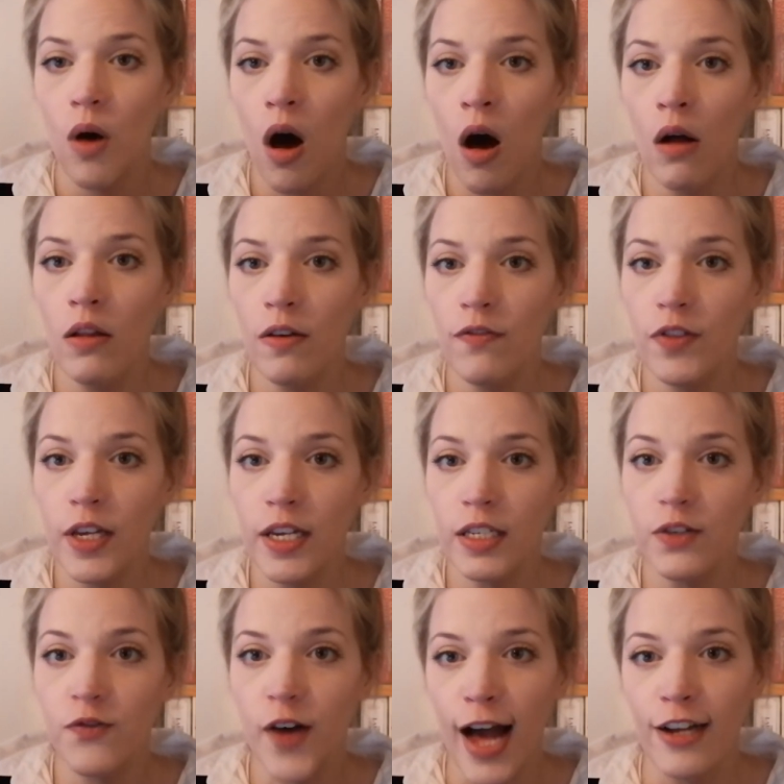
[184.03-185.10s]
all of
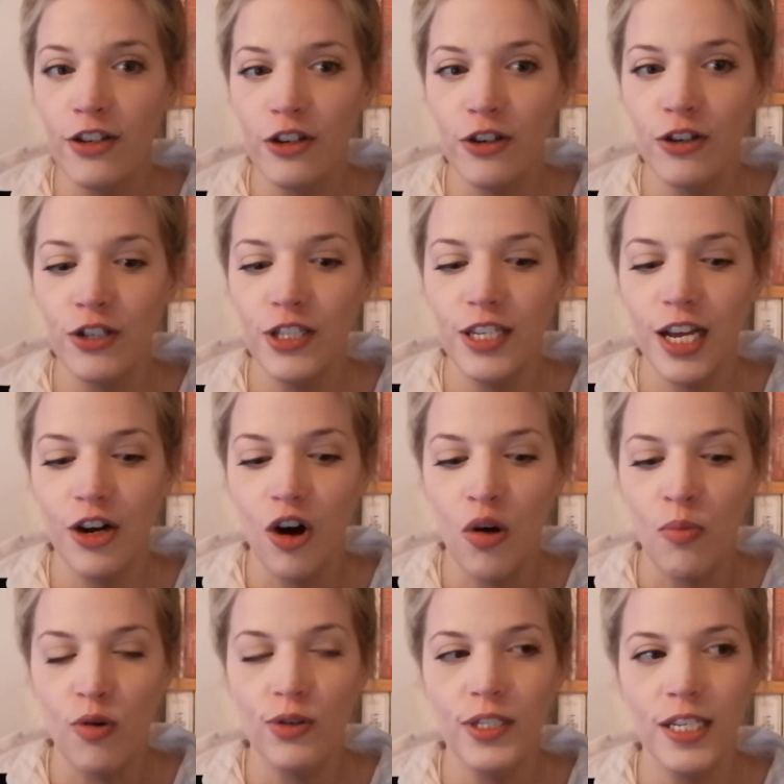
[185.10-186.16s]
these factors it
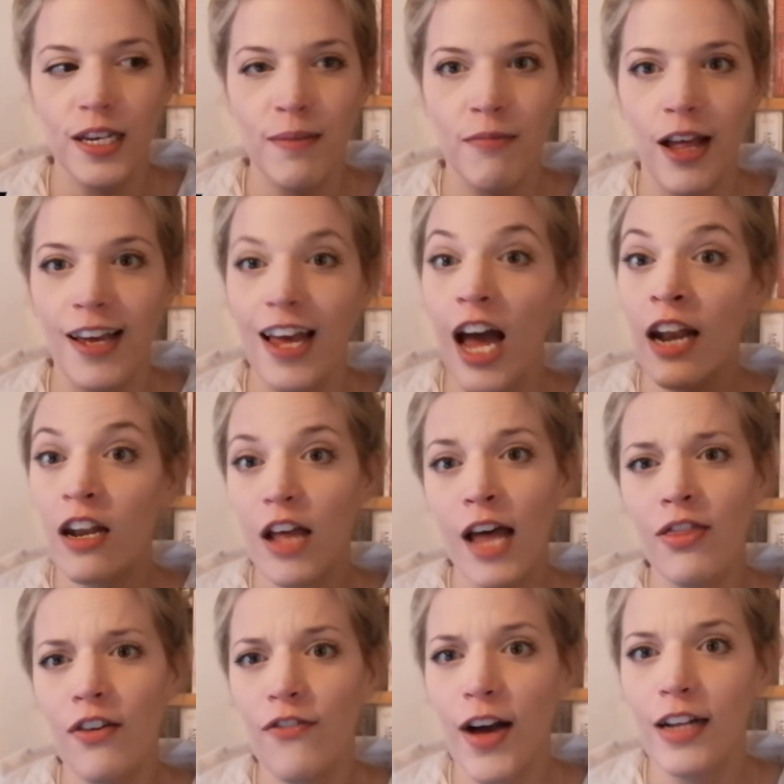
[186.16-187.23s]
almost seemed like and
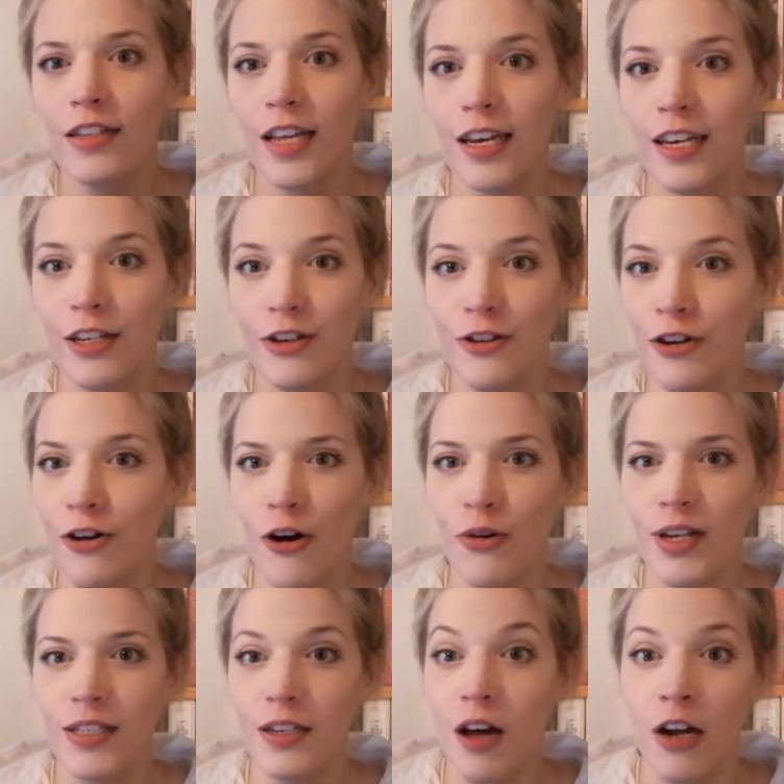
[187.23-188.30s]
and the fact that he you know
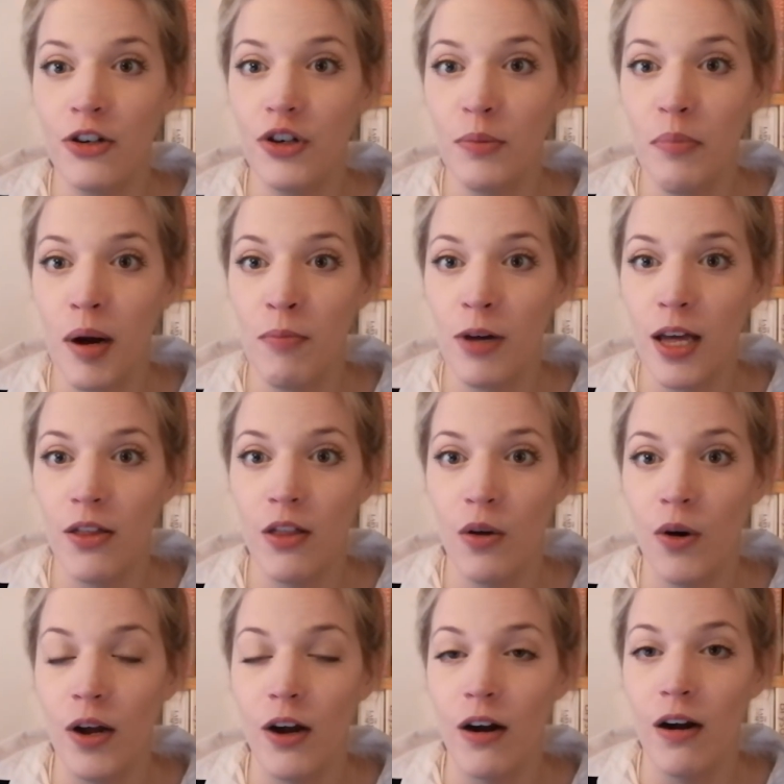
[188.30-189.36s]
he's a country bumpkin
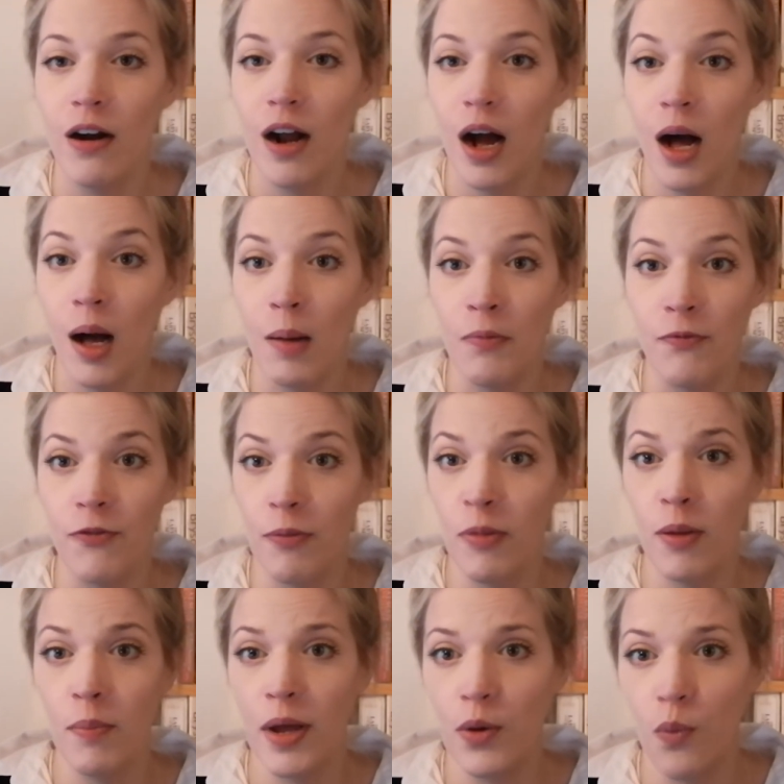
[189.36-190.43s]
lawyer um, from
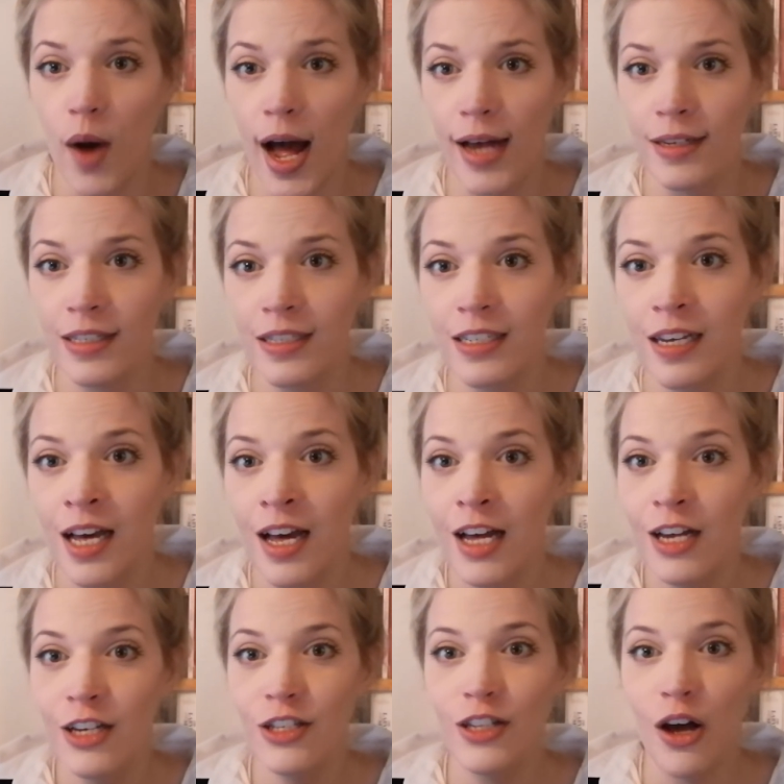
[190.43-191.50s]
the midwest
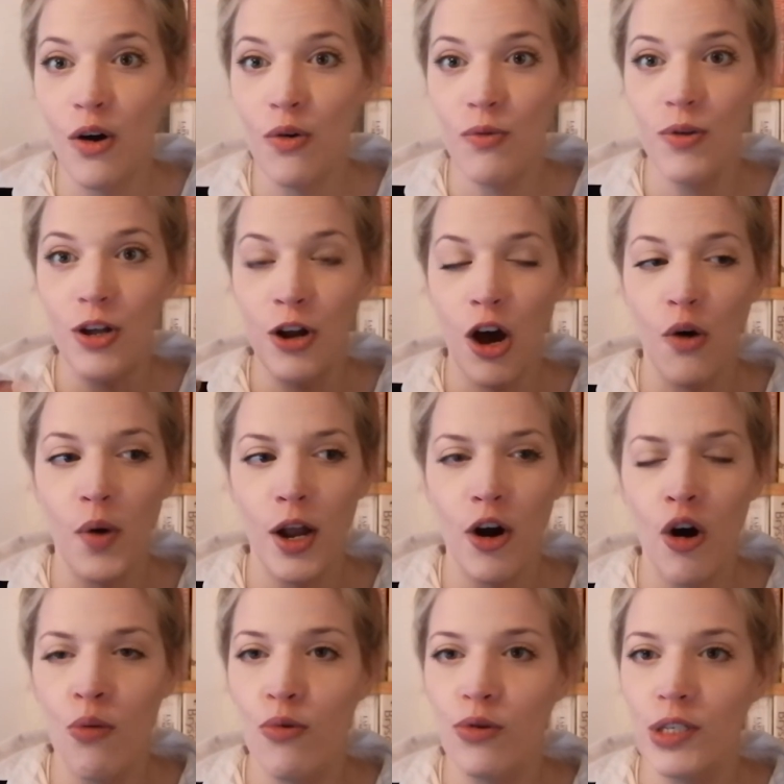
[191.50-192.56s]
so you know it
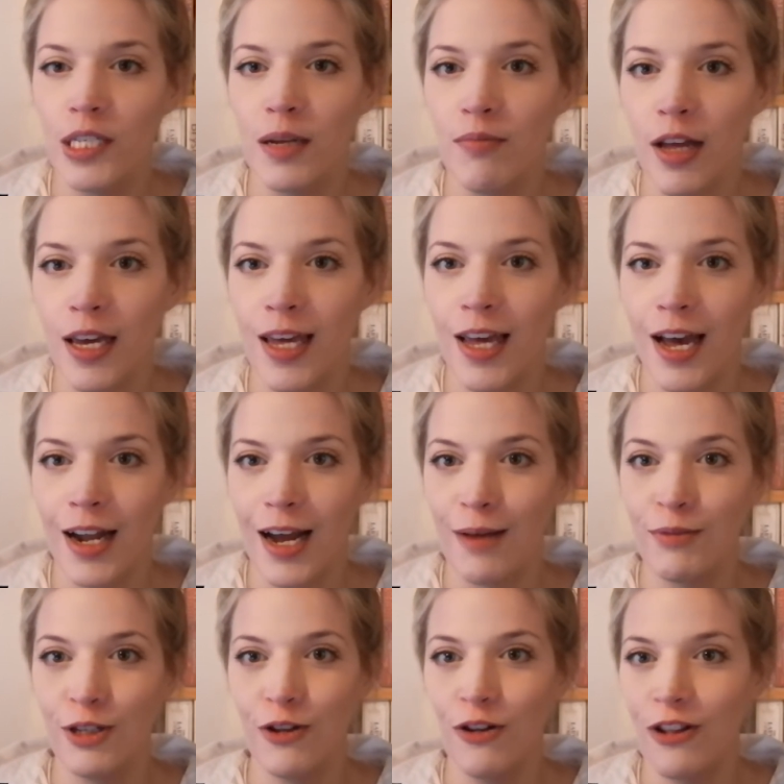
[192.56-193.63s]
almost seemed like he had
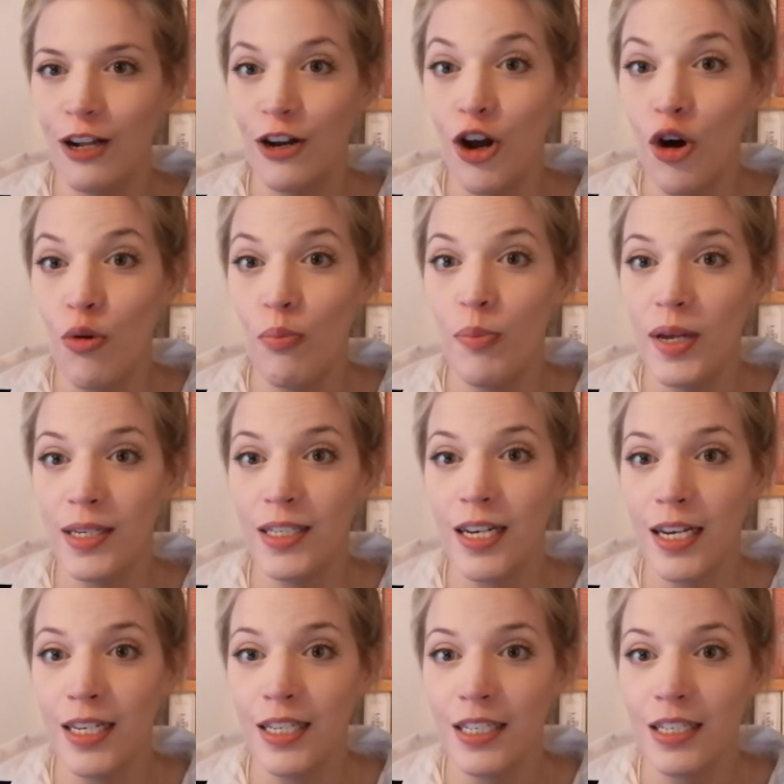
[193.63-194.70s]
absolutely no
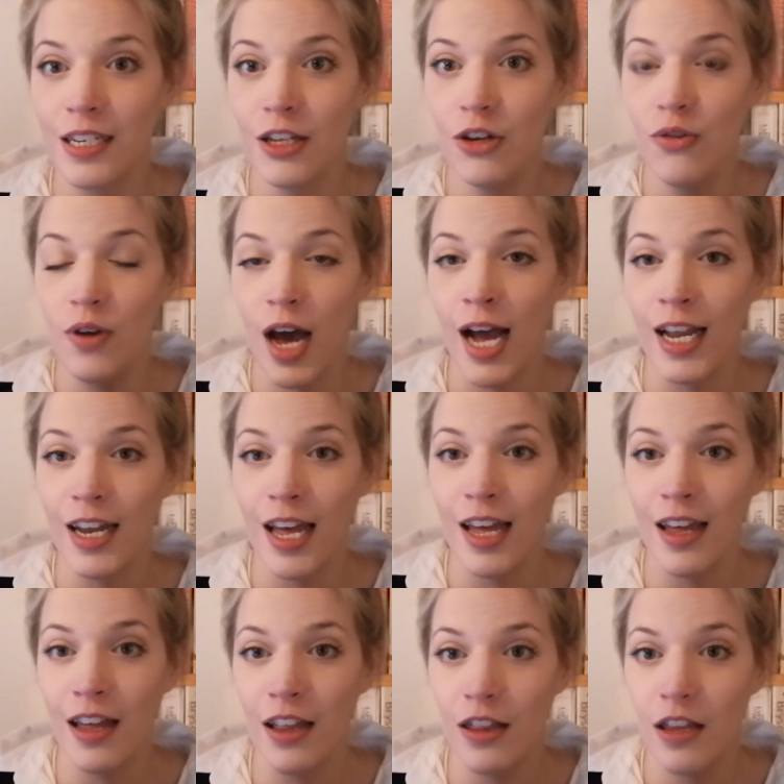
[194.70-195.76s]
business
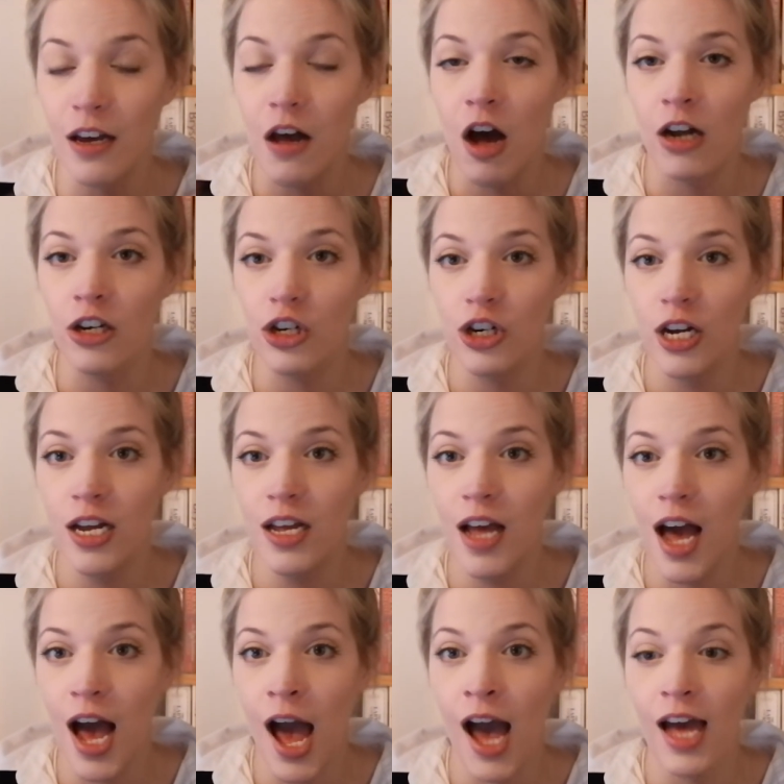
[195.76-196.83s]
uniting the
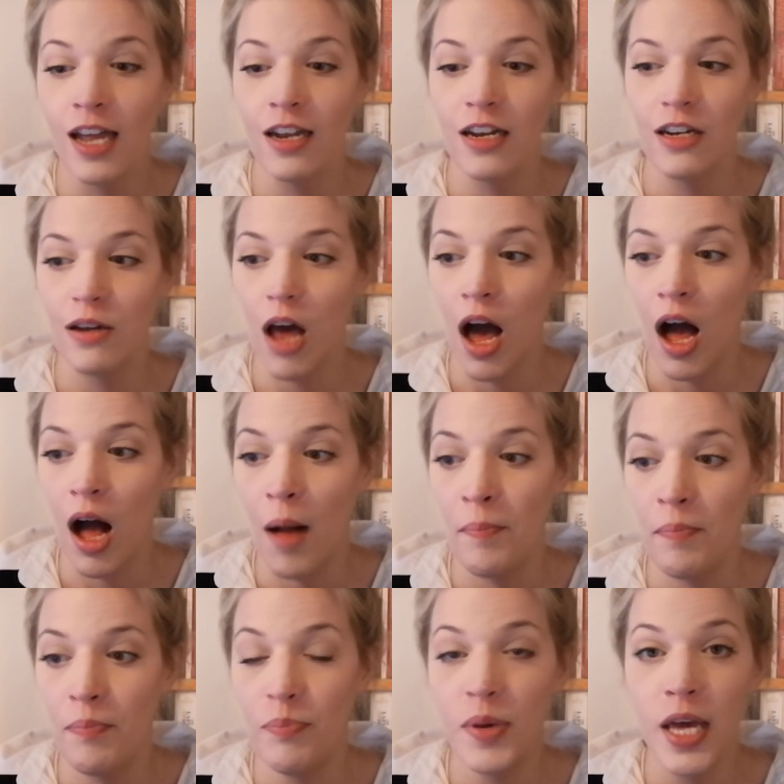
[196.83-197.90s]
country and
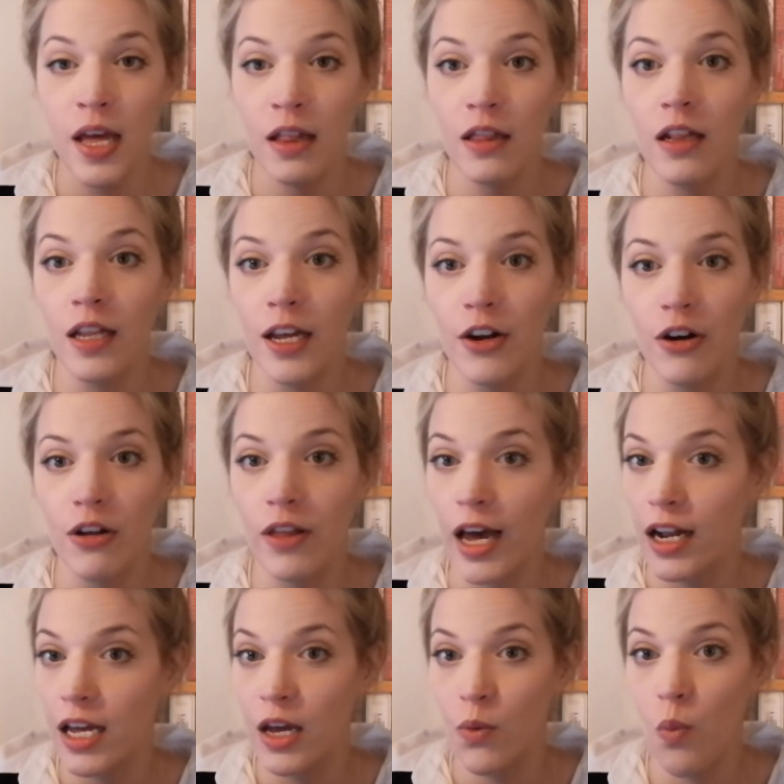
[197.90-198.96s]
um, being the leader
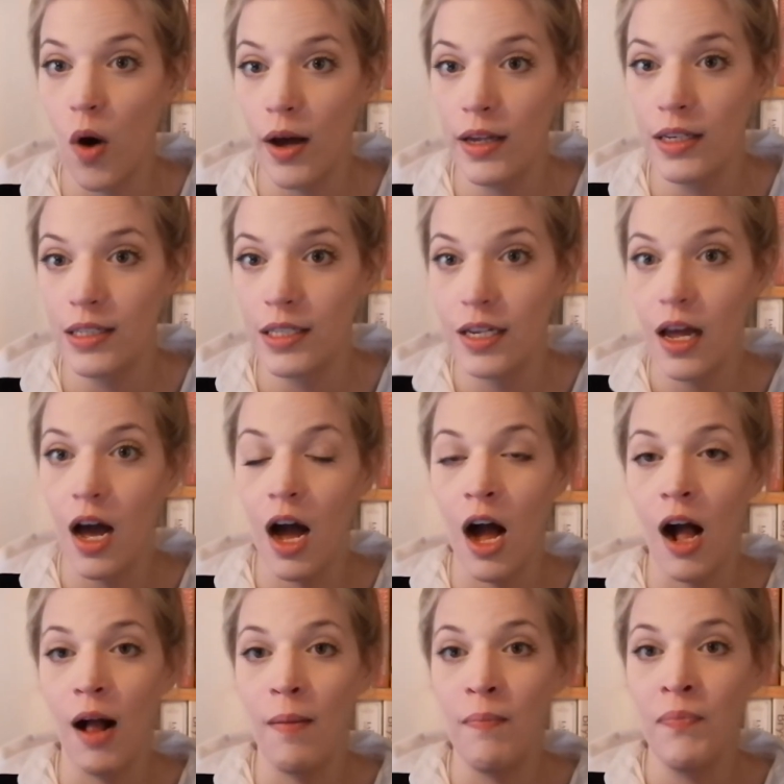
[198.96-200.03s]
that he was
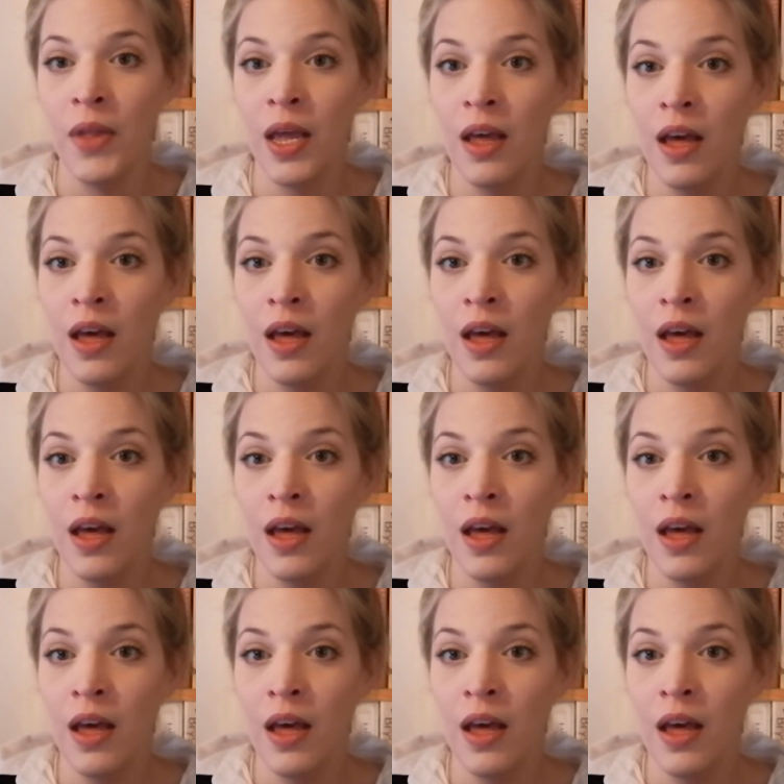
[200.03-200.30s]
um,